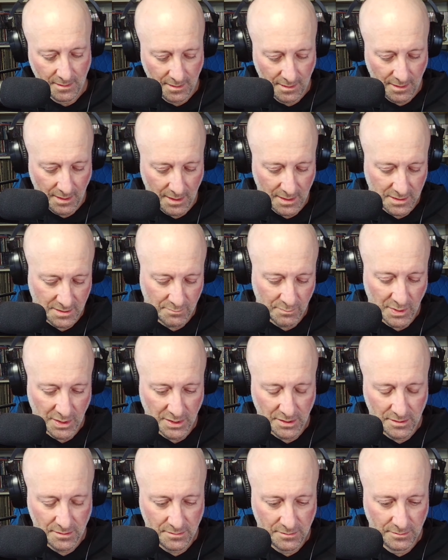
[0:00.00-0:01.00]
as
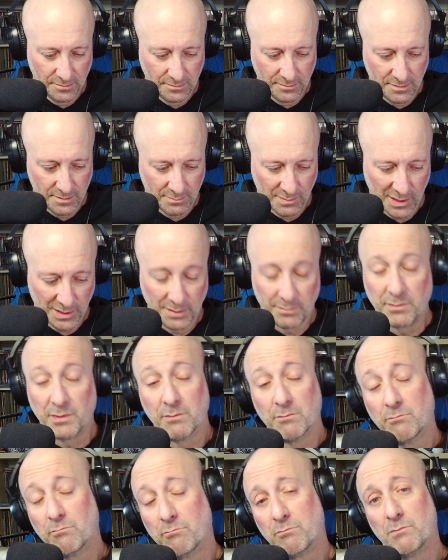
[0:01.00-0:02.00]
much through the multi
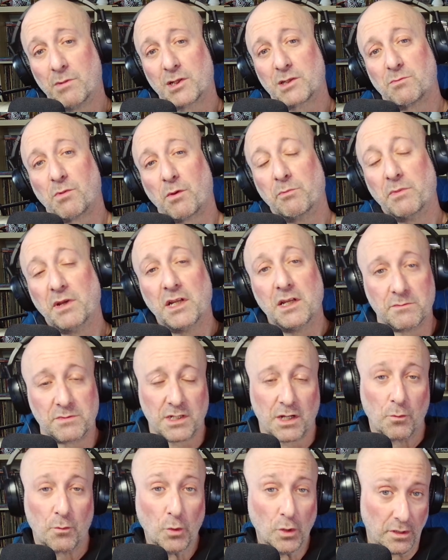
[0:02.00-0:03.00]
multiple mediums
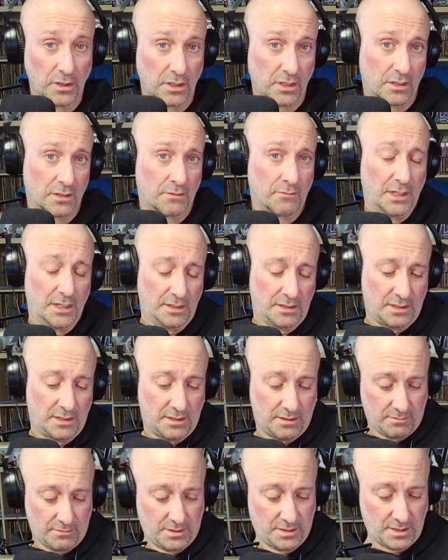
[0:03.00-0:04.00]
I work in right
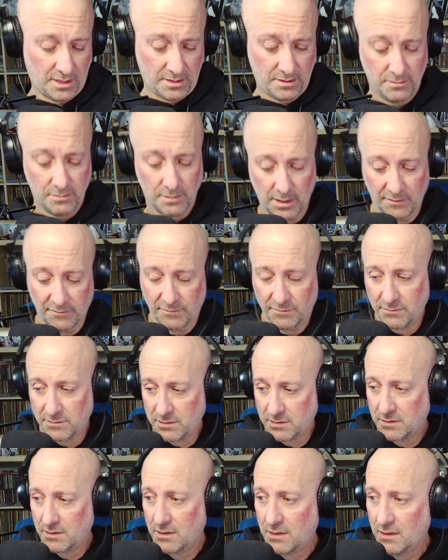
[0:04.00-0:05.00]
now, because I do have.
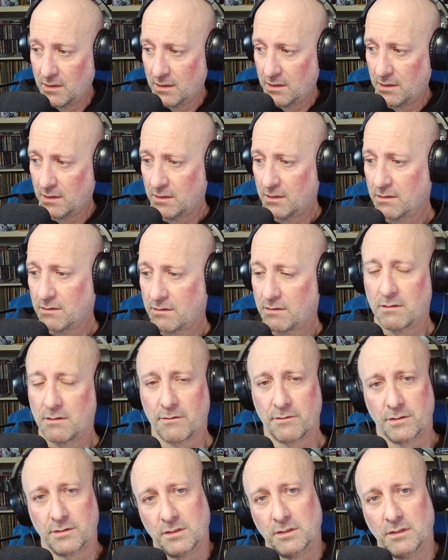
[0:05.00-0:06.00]
Uh, you know,
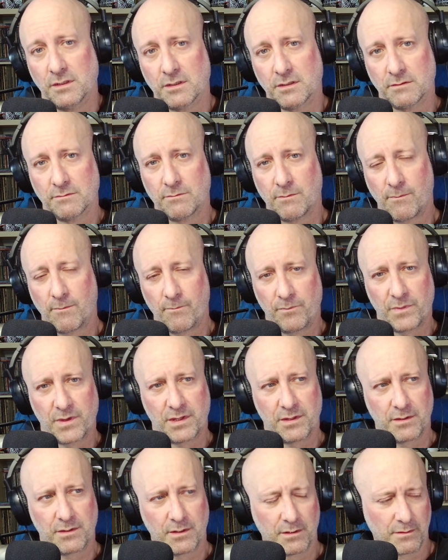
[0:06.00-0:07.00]
there's the,
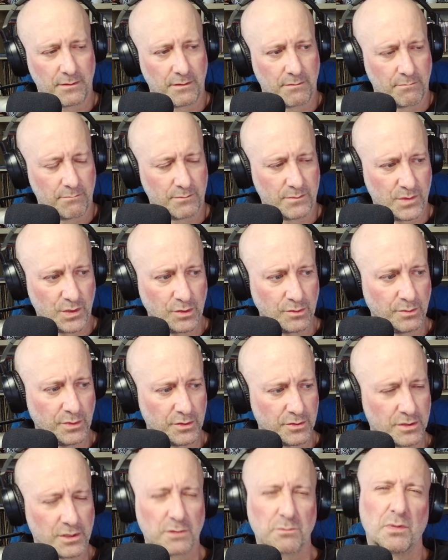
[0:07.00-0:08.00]
uh, two
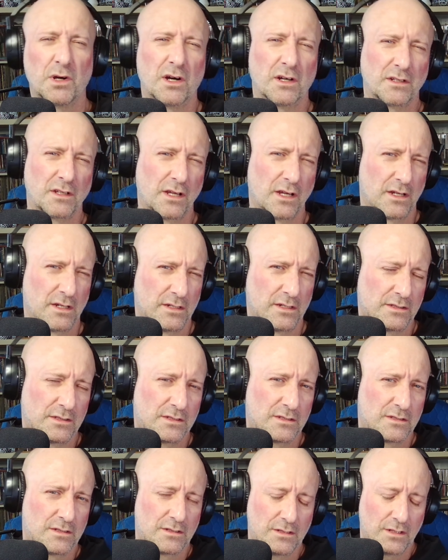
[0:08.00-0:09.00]
music
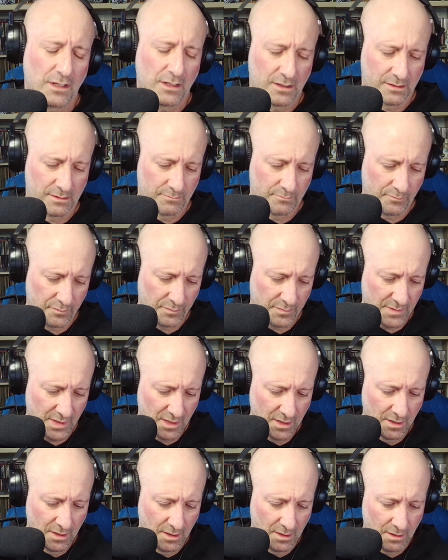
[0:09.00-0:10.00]
podcasts, um,
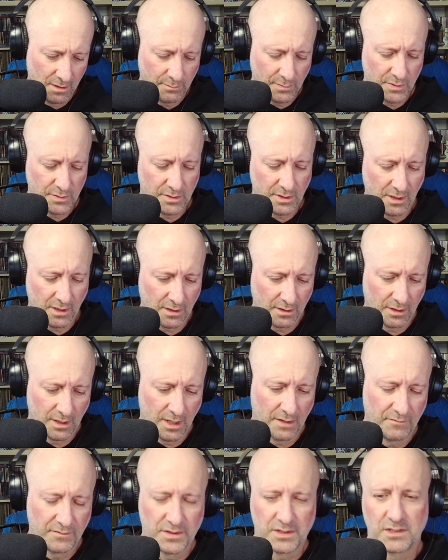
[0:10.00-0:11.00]
music
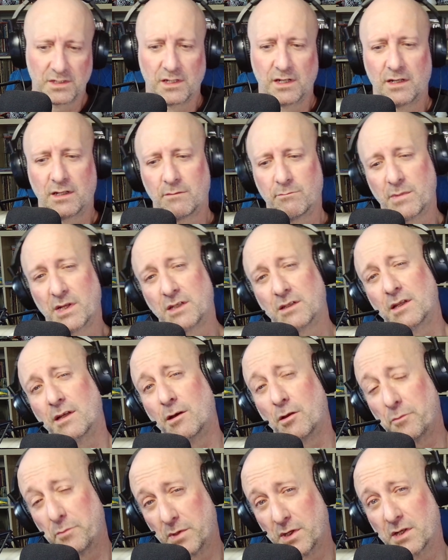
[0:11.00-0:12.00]
lifestyle, mental
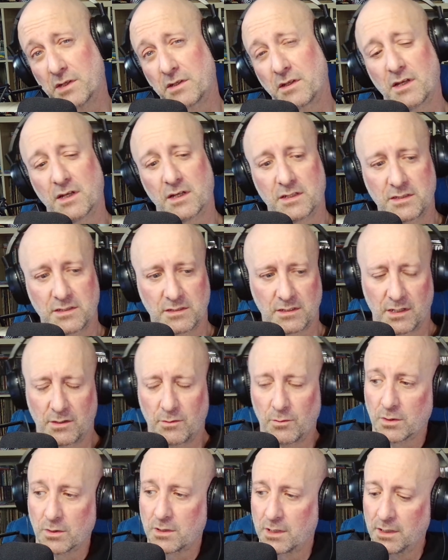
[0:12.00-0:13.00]
health podcasts that I
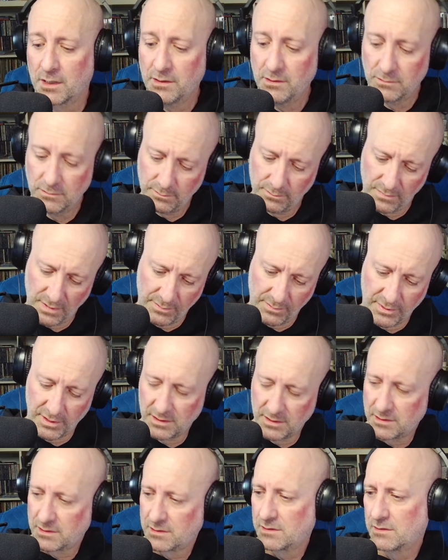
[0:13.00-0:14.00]
work on. Let me
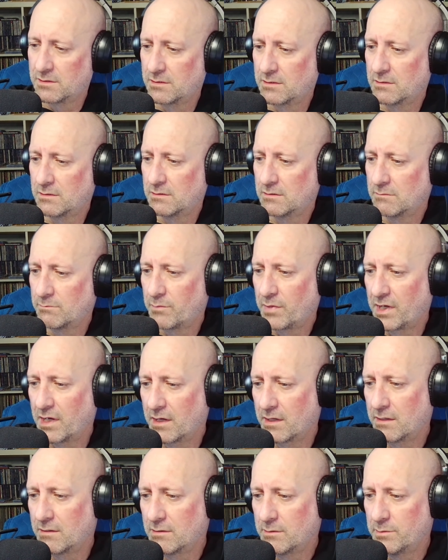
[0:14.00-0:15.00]
just uh,
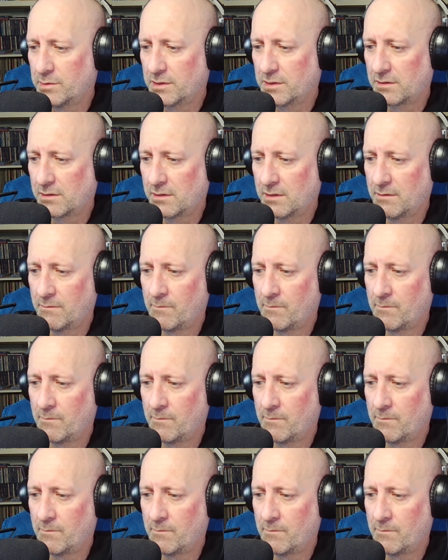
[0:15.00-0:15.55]
pan out a bit there.